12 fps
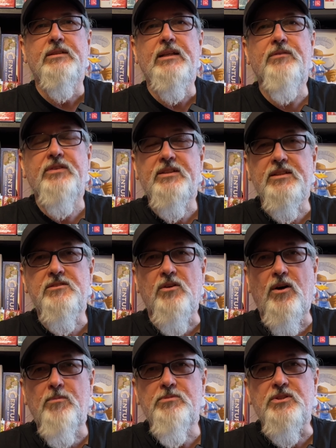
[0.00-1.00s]
If it is
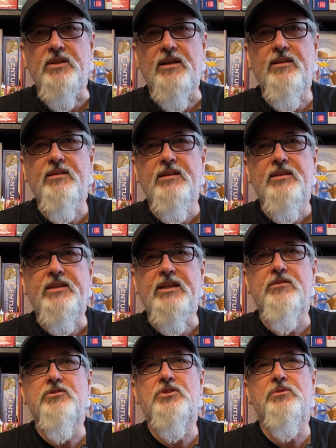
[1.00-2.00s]
optional, they
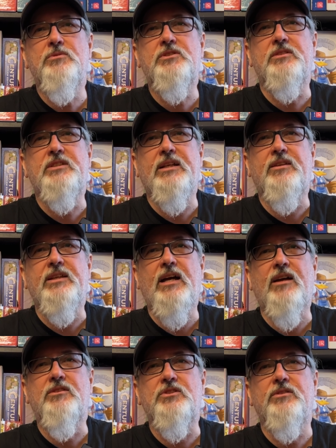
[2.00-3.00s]
can choose to take the
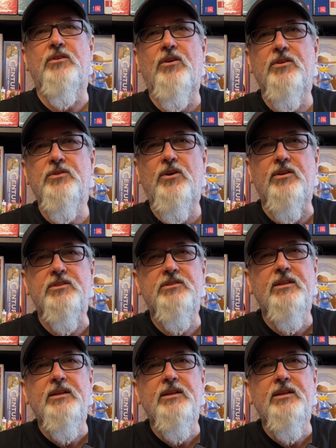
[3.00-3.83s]
action or not.